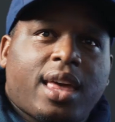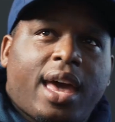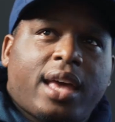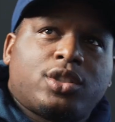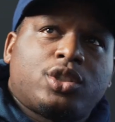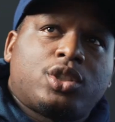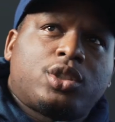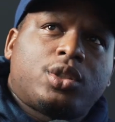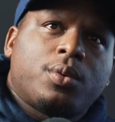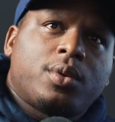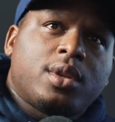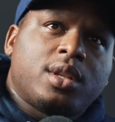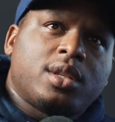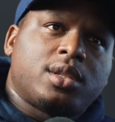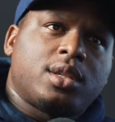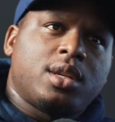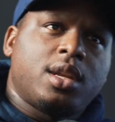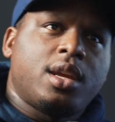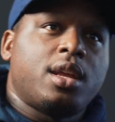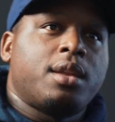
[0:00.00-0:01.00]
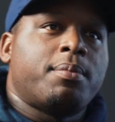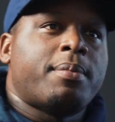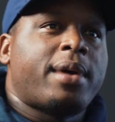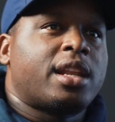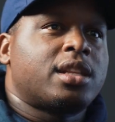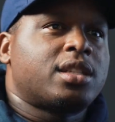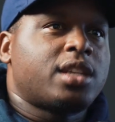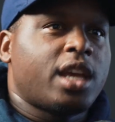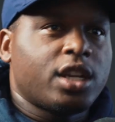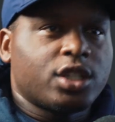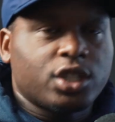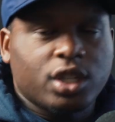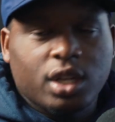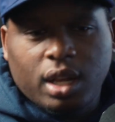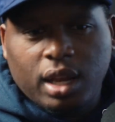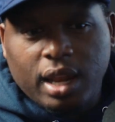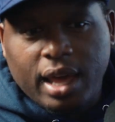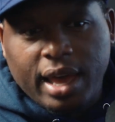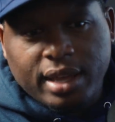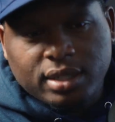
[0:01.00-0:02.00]
that students need
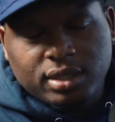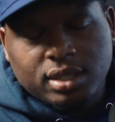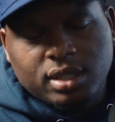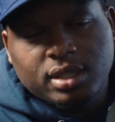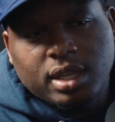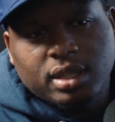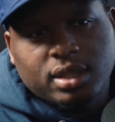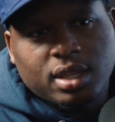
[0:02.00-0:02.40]
meditation classes.